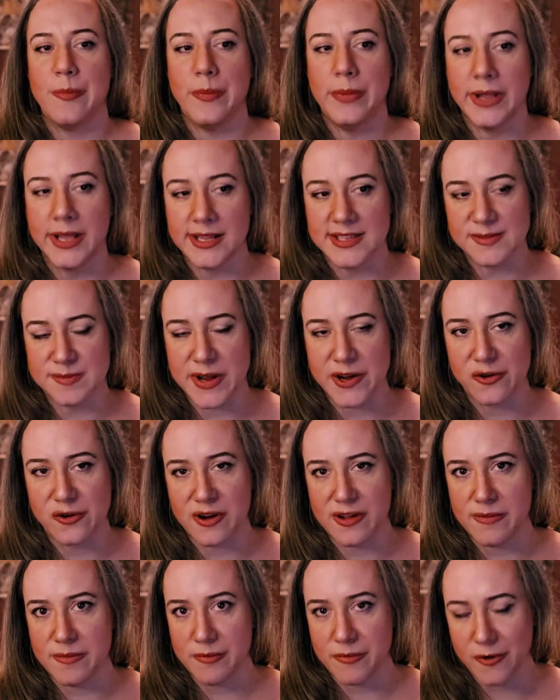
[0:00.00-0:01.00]
because my
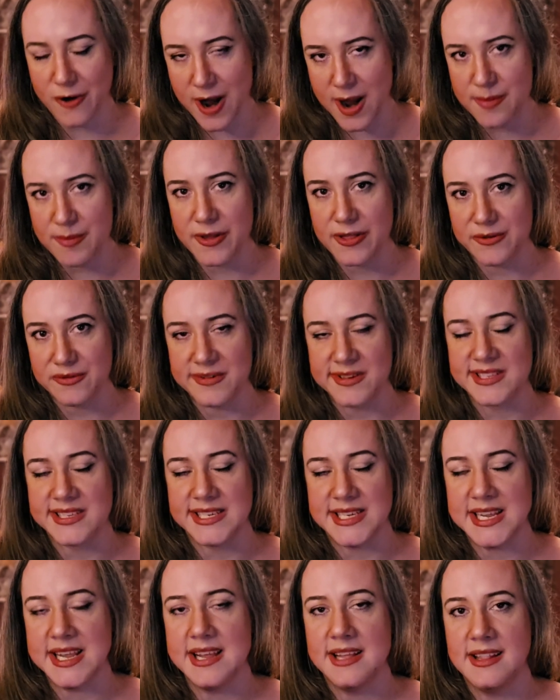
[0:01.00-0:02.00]
grandmother was a
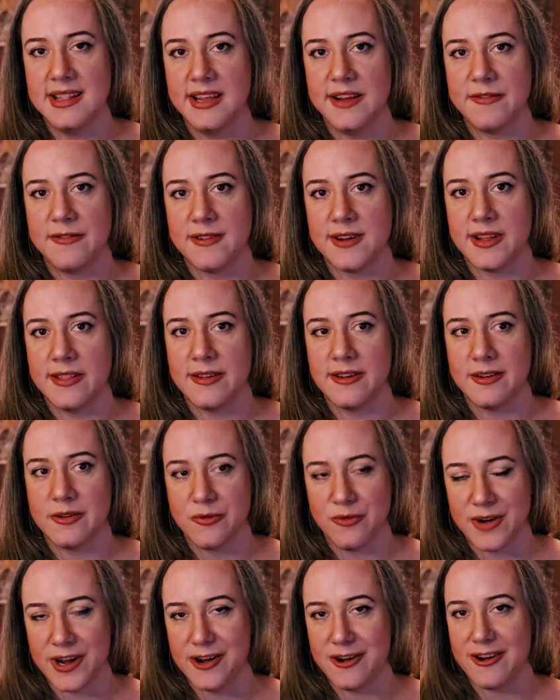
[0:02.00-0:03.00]
tea leaf
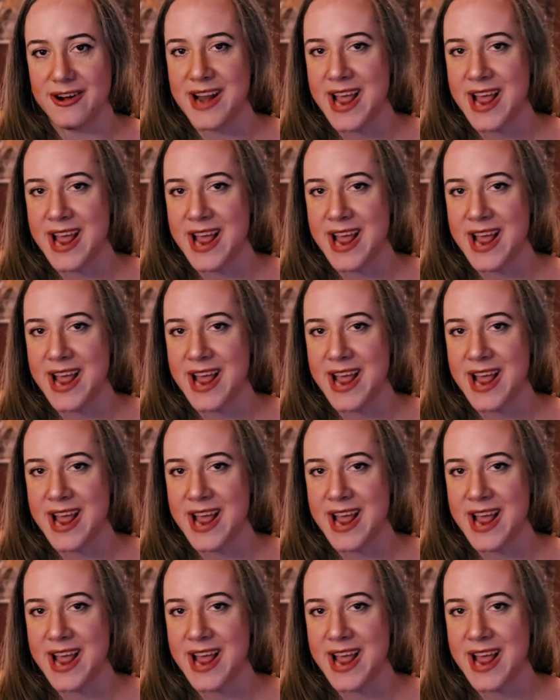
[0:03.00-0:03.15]
reader,